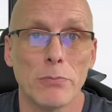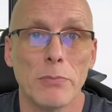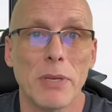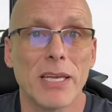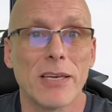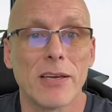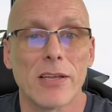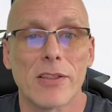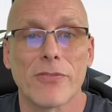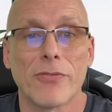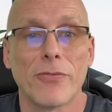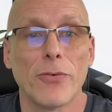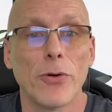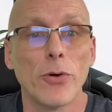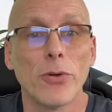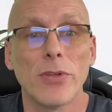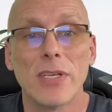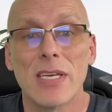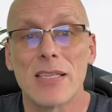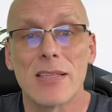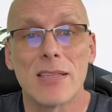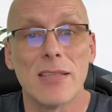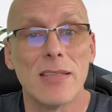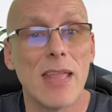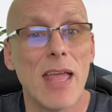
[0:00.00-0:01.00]
because food
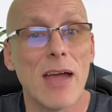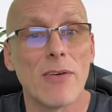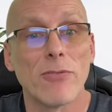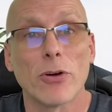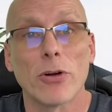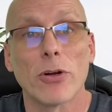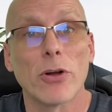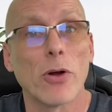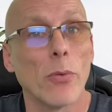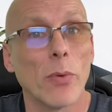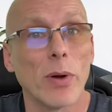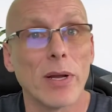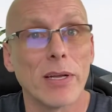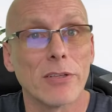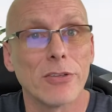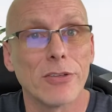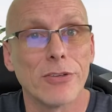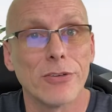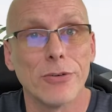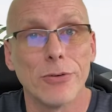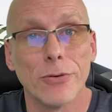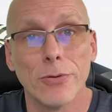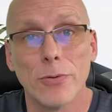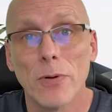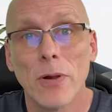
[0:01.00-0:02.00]
is never going
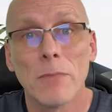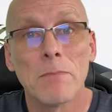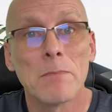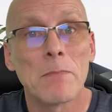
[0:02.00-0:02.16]
to